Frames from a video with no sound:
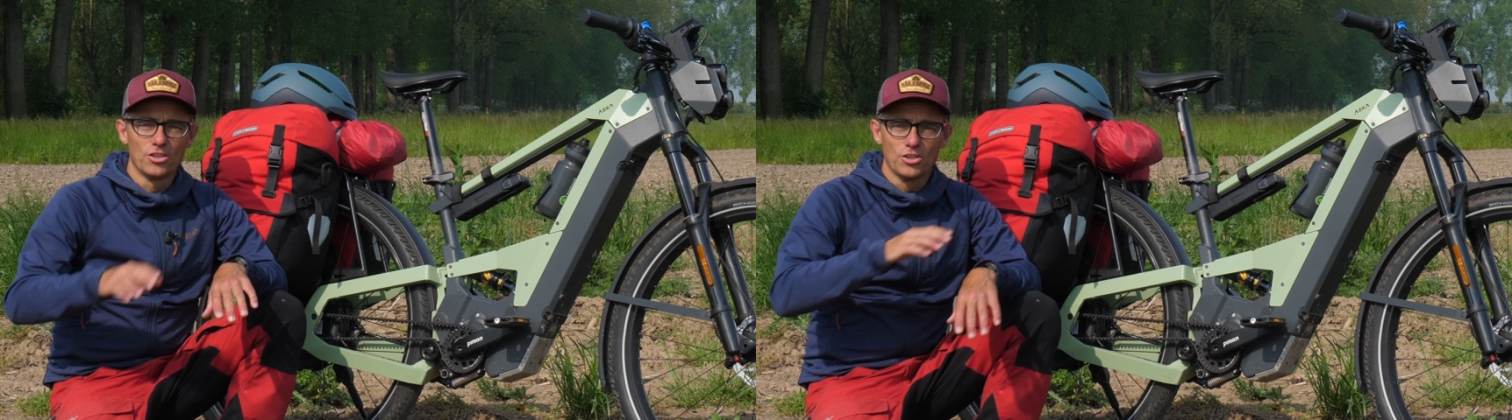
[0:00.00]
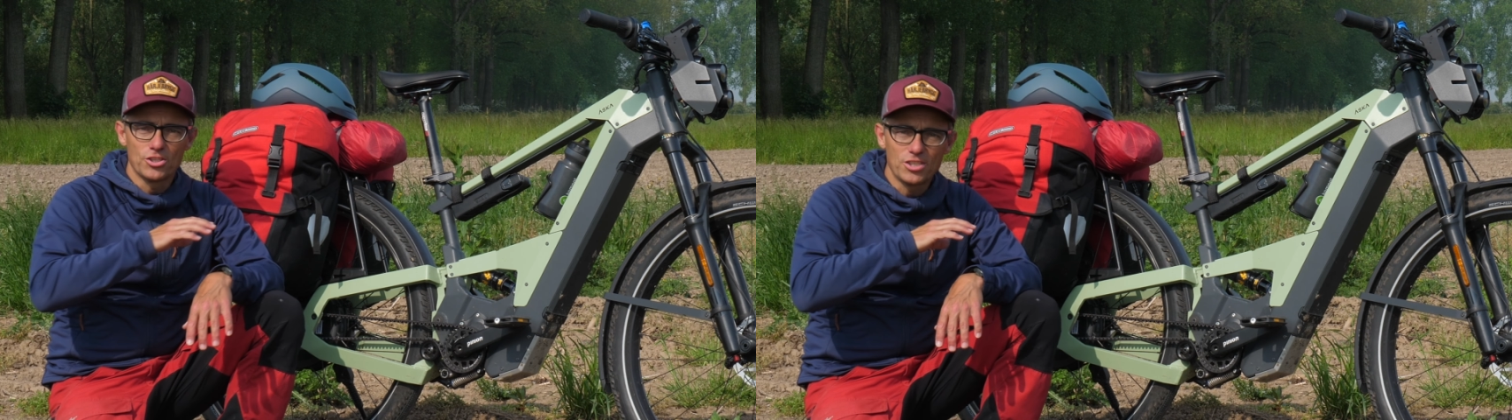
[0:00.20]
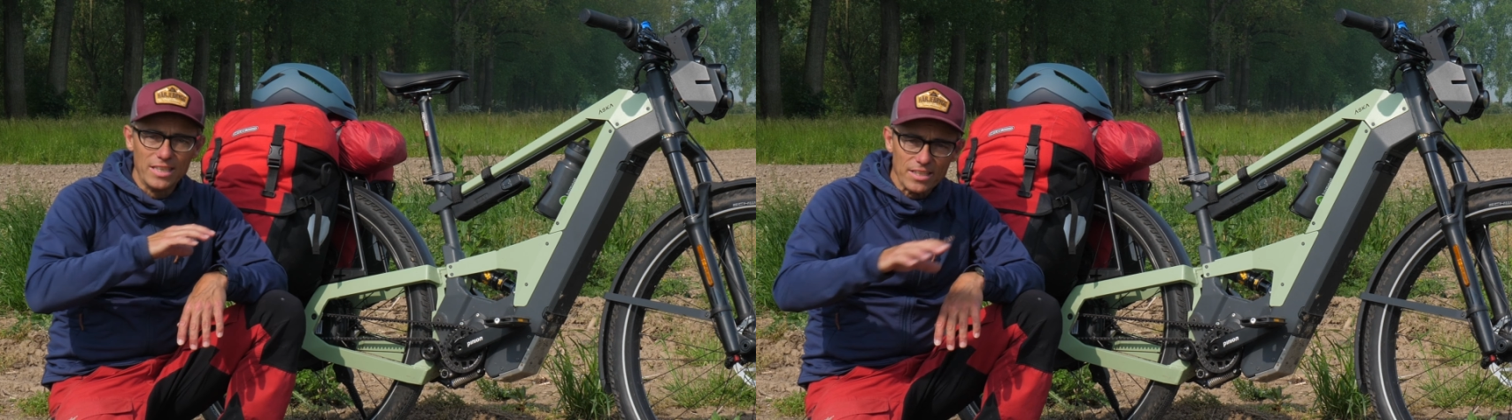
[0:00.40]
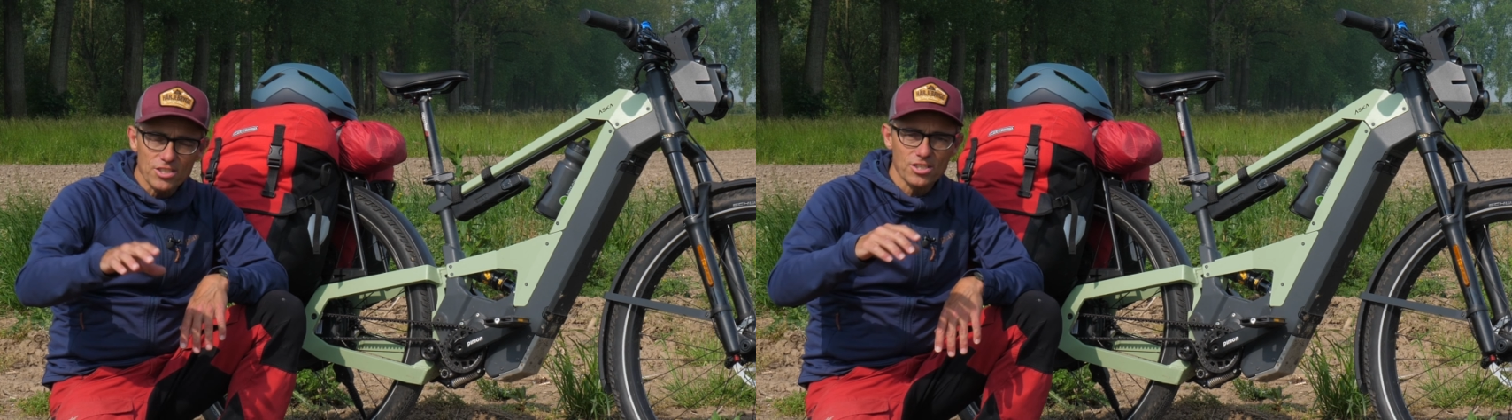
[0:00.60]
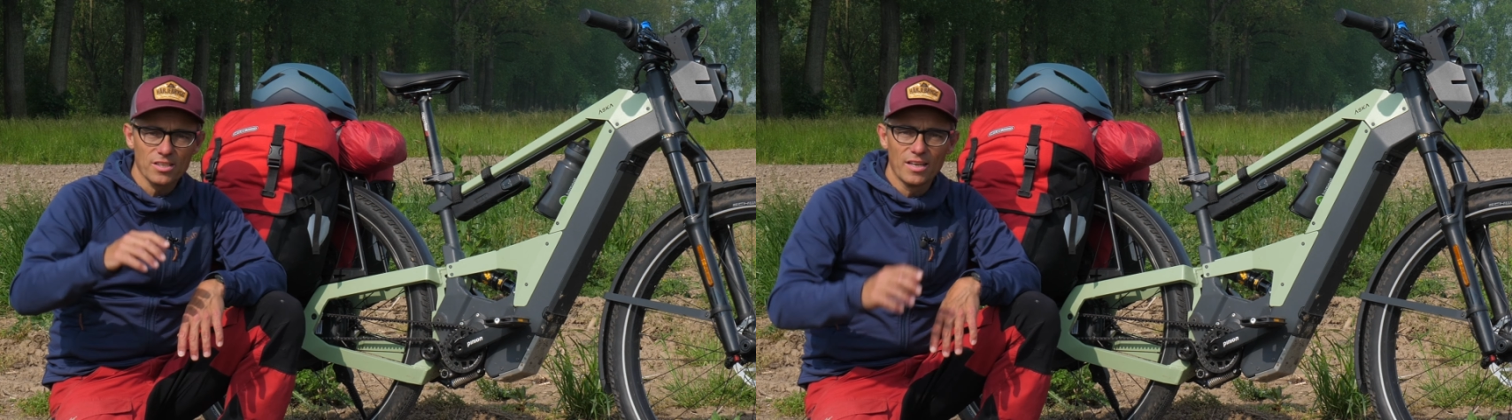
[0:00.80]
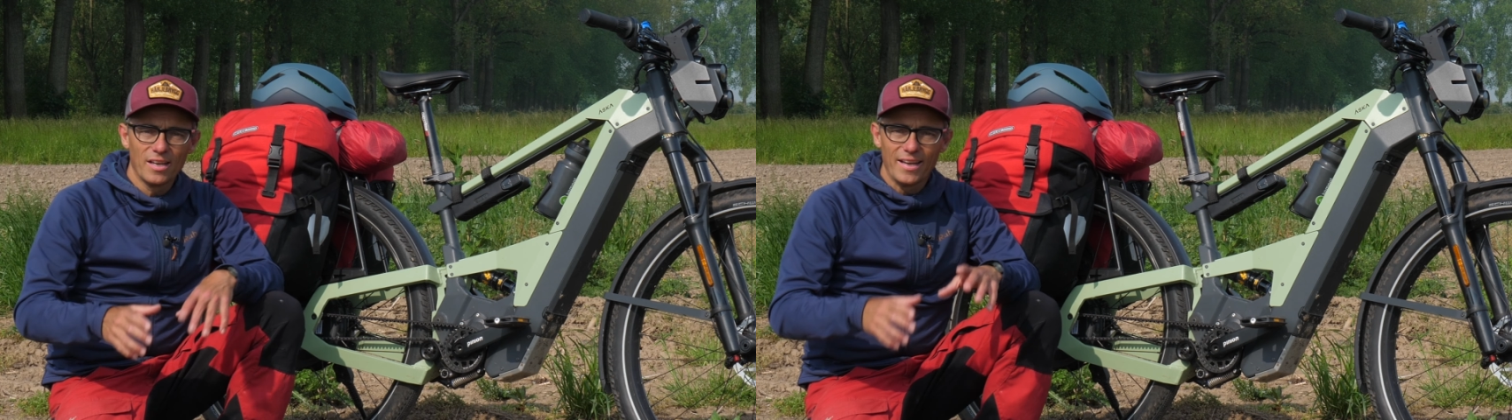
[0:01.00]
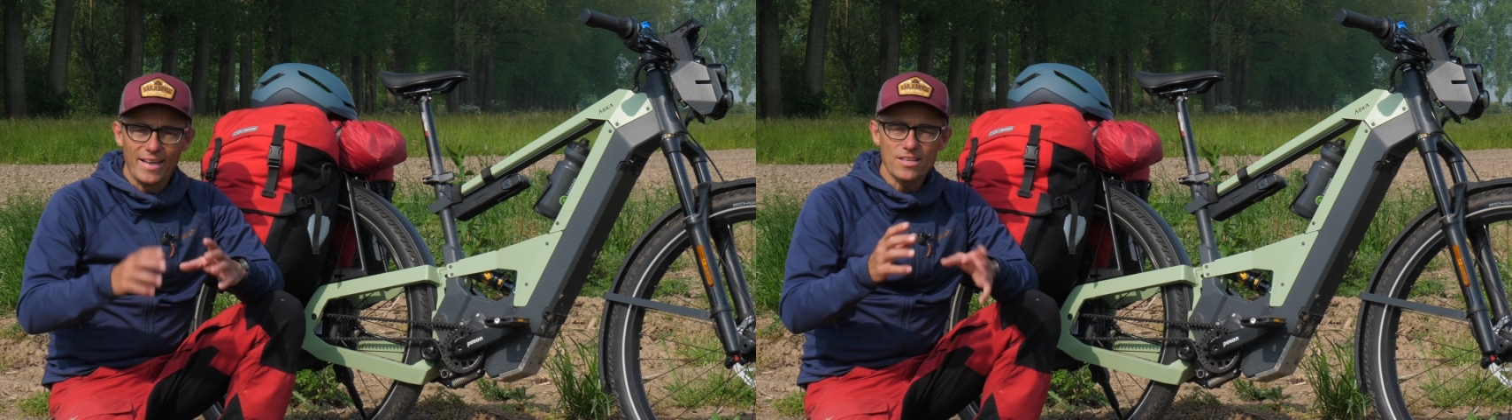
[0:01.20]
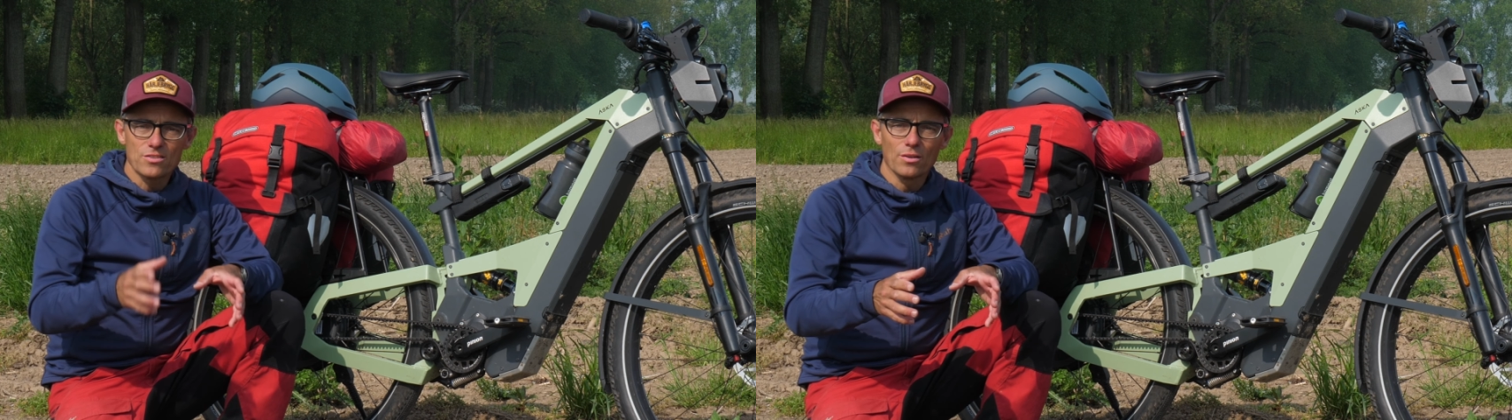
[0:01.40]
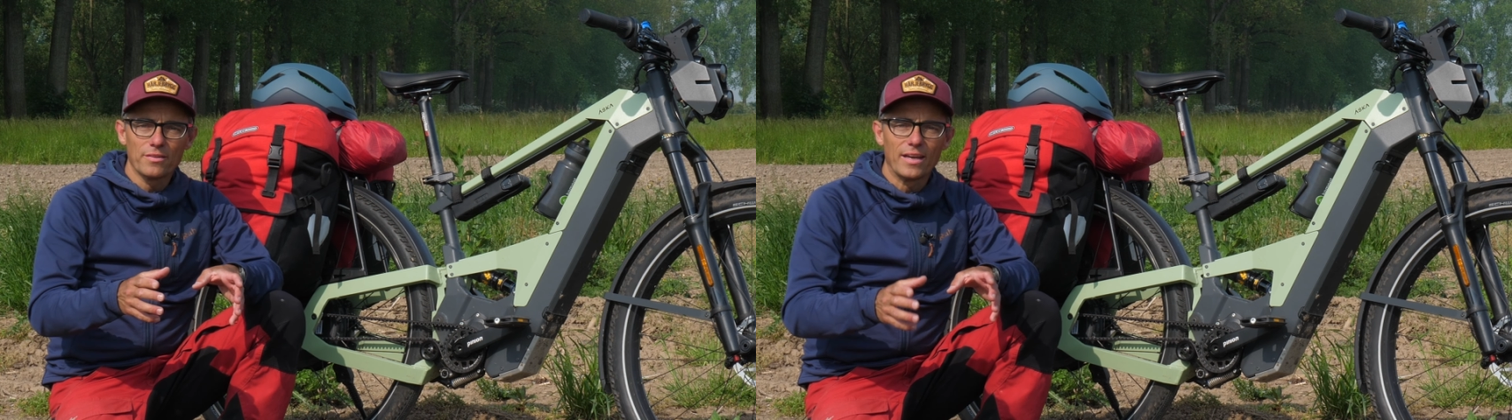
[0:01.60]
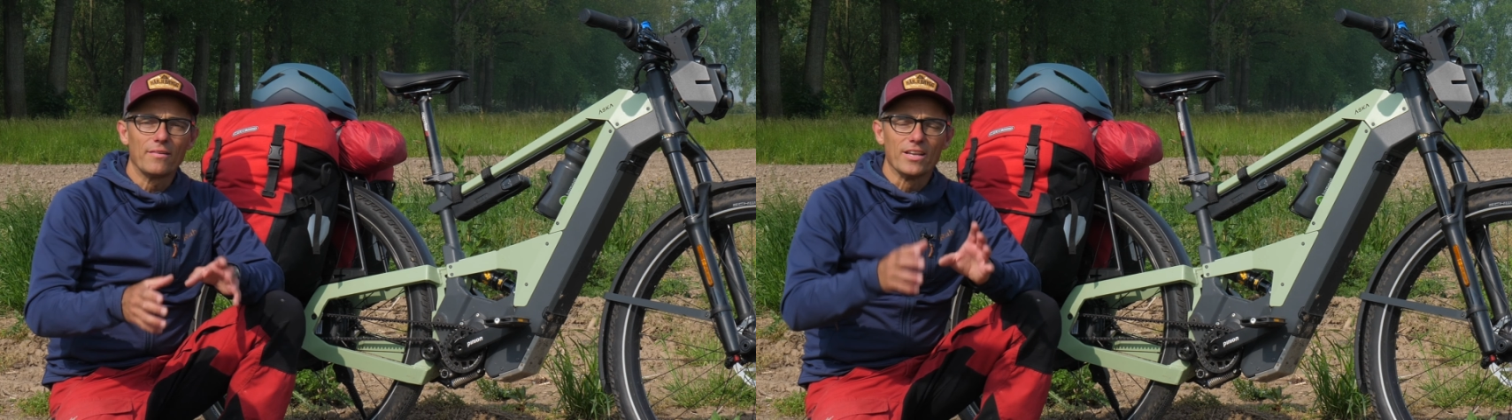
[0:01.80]
sheets, it's done
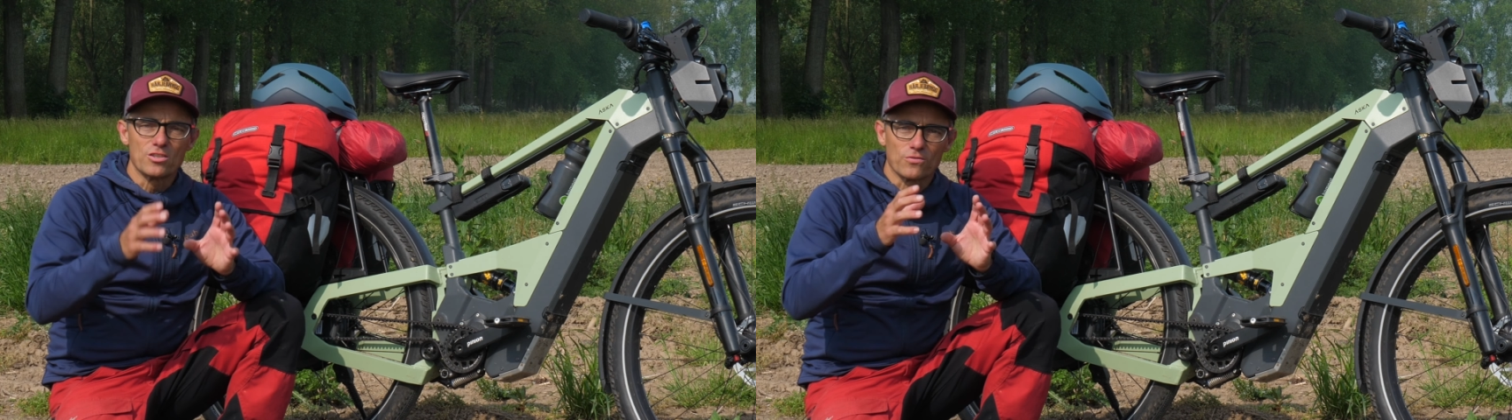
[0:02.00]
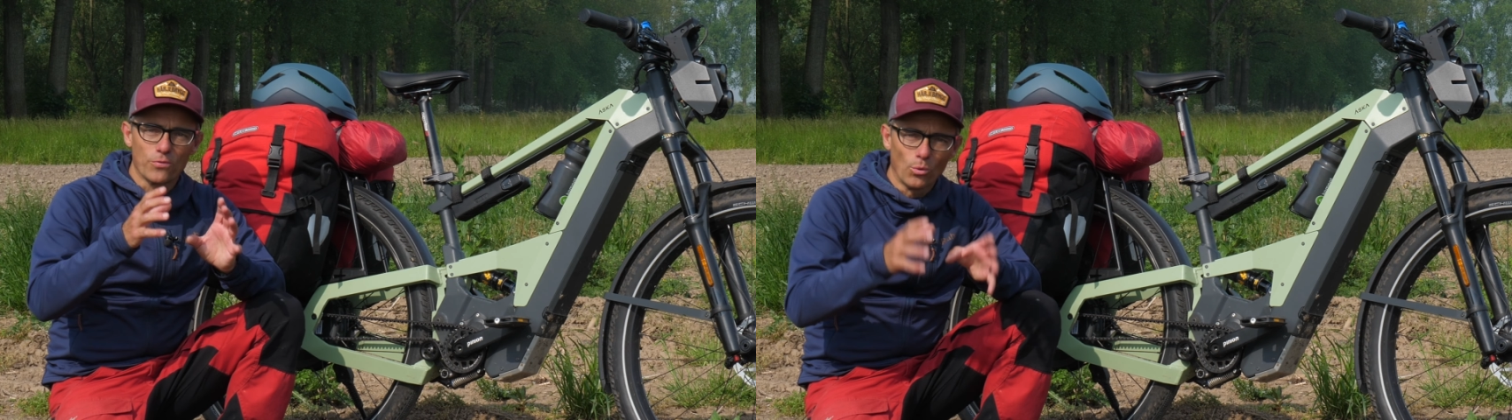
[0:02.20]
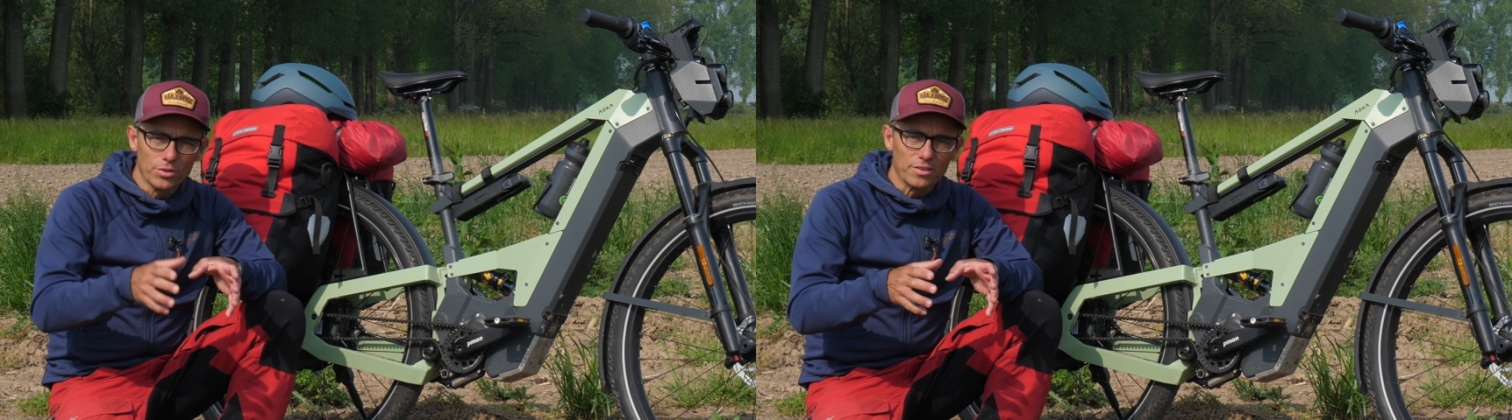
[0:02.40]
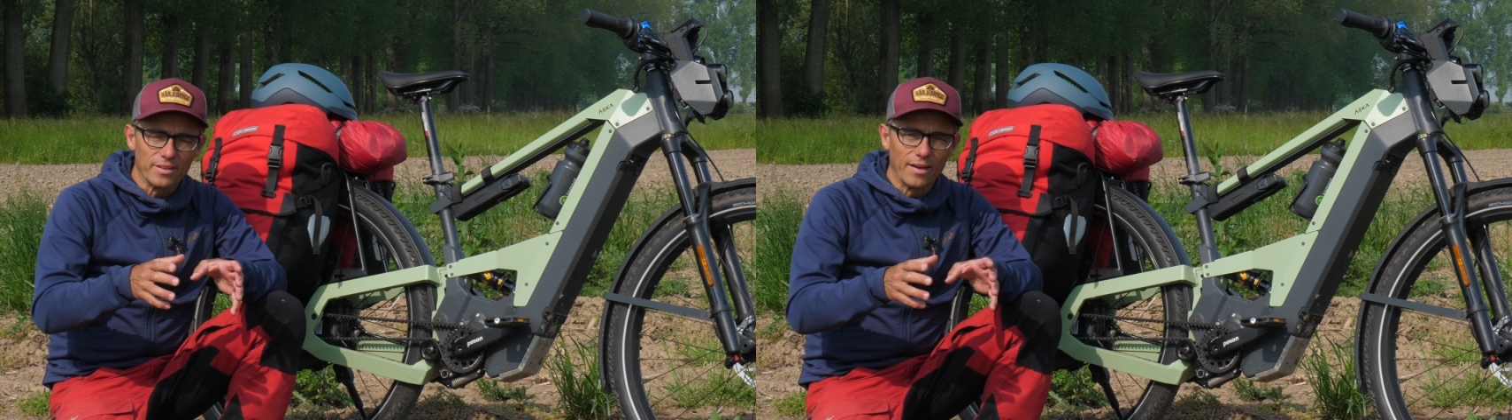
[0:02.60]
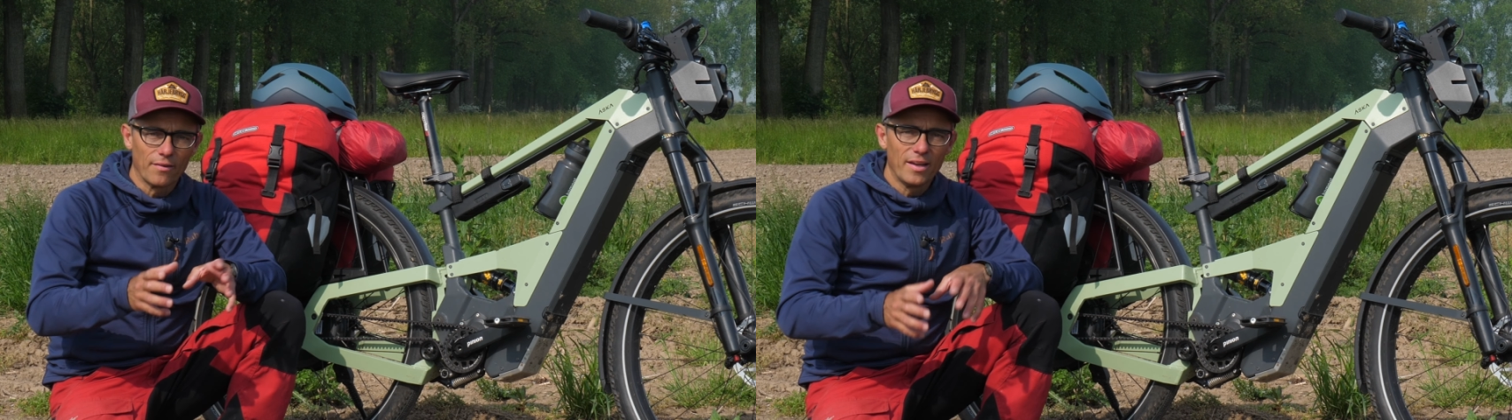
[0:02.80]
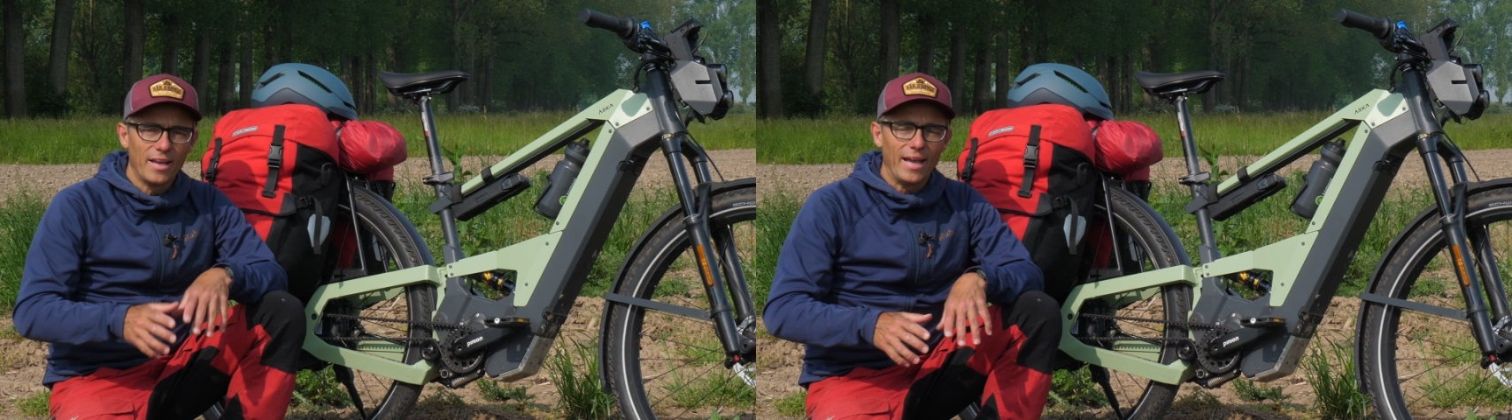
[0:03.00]
there, it's folded there,